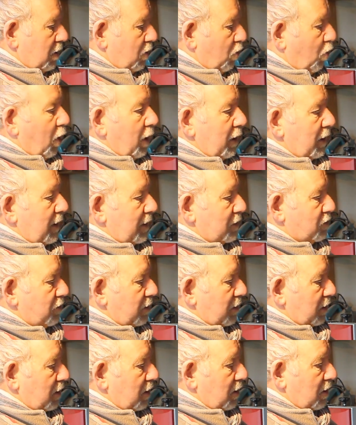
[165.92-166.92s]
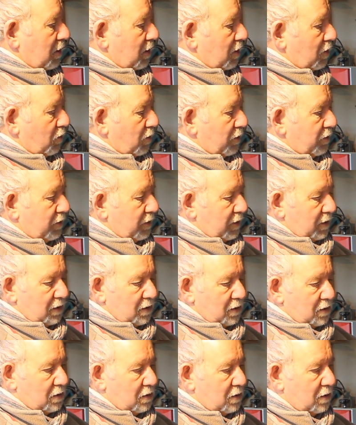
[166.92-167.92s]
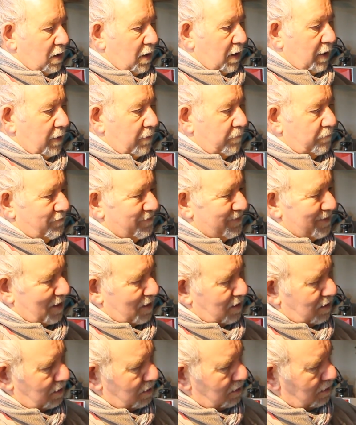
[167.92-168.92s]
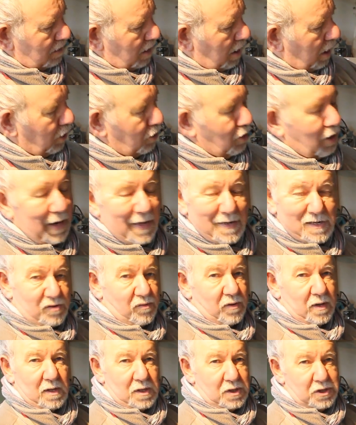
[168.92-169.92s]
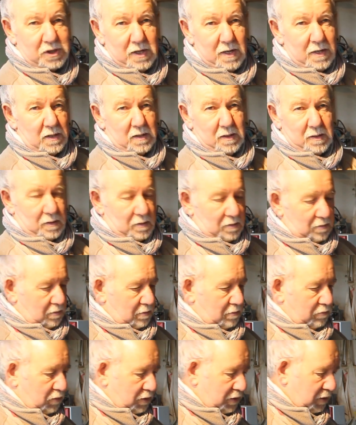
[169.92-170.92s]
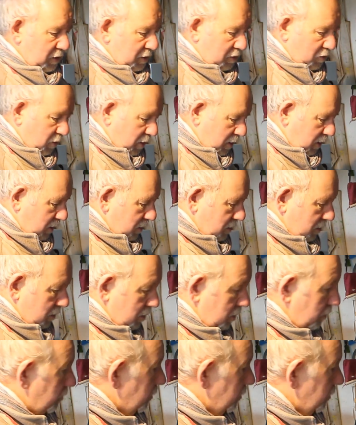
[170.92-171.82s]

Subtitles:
white lettering with the on lettering shading, which I quite like to do.